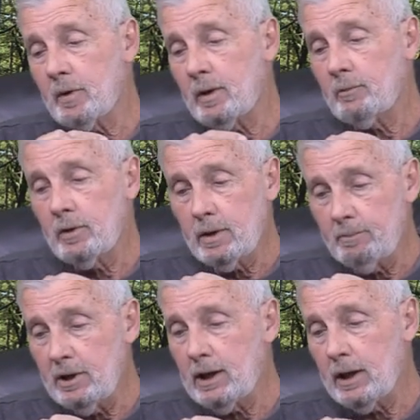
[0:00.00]
but I'm going to
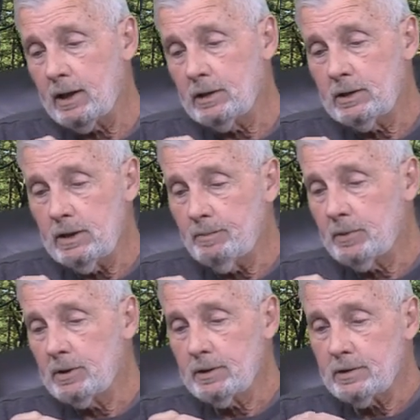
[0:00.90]
be getting
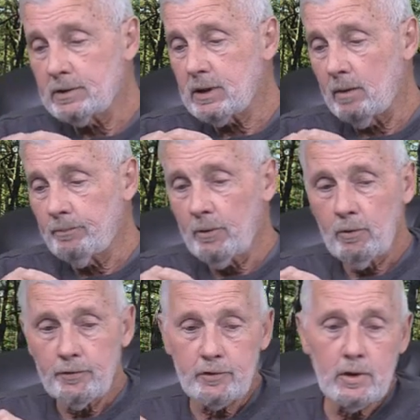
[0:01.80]
deep into the
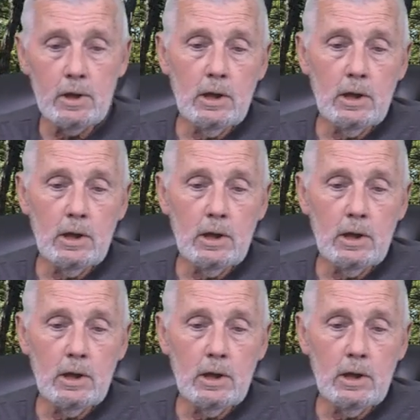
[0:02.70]
temples,